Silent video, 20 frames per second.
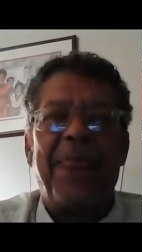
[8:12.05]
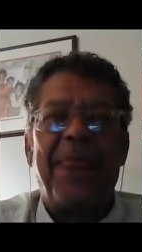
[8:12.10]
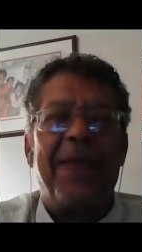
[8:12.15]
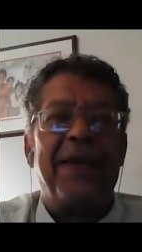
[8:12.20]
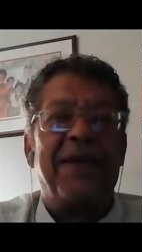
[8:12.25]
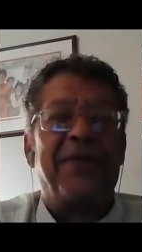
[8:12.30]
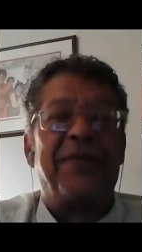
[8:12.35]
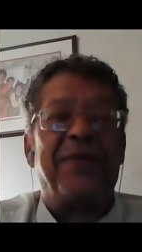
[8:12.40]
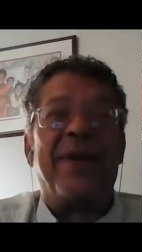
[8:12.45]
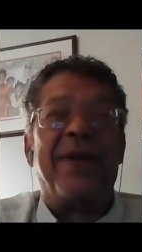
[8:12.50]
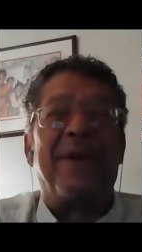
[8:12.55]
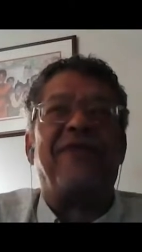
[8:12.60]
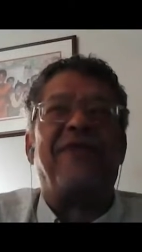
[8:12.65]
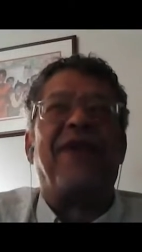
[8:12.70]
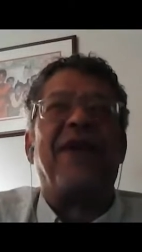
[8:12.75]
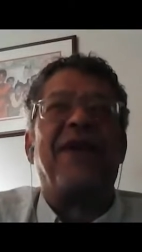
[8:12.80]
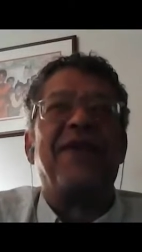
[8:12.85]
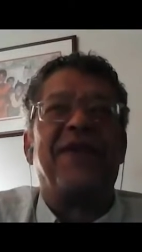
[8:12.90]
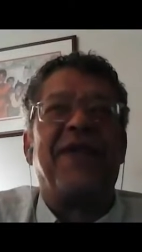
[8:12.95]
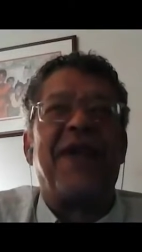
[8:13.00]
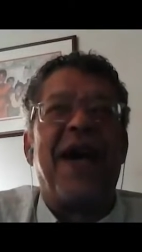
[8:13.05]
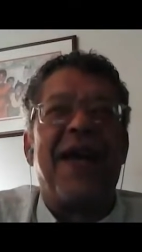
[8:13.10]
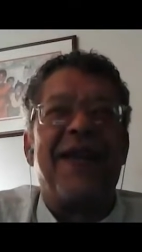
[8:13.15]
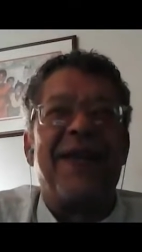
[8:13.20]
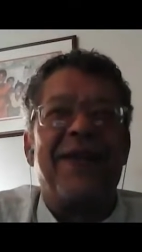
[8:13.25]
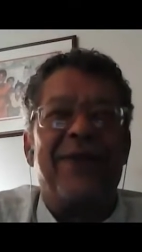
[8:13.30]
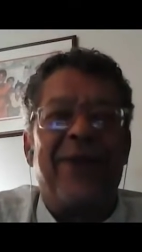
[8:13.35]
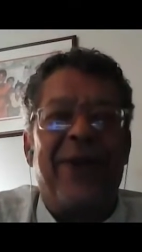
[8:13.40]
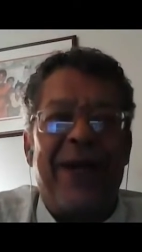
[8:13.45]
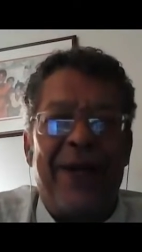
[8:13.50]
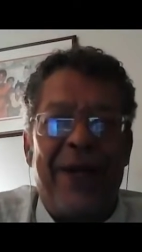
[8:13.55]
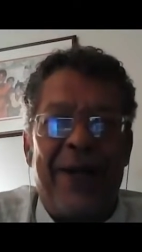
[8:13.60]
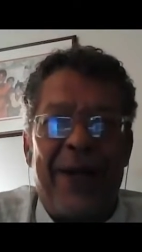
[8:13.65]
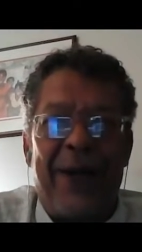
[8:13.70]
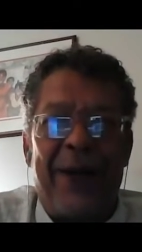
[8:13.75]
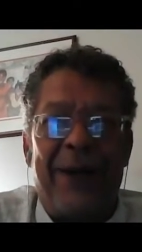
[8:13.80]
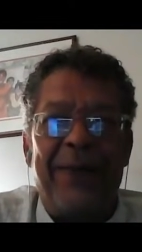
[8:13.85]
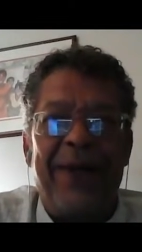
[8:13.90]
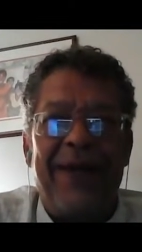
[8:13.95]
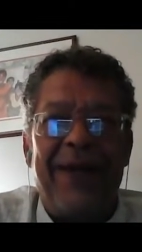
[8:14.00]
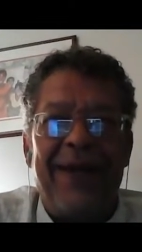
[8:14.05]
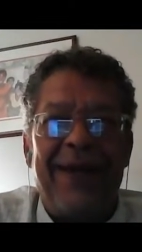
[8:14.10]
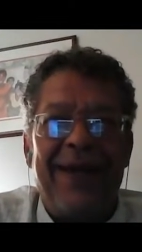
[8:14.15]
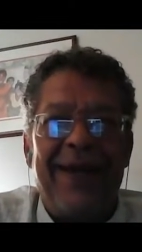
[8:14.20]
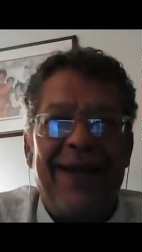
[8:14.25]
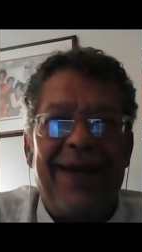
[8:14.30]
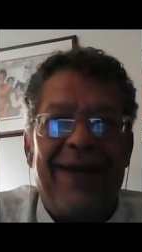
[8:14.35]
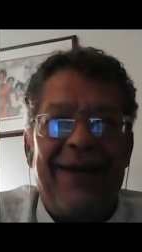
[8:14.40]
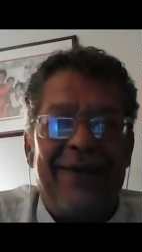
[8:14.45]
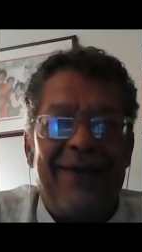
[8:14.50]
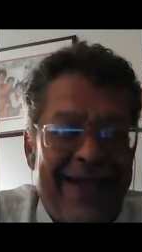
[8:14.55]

It was when I first got in radio. I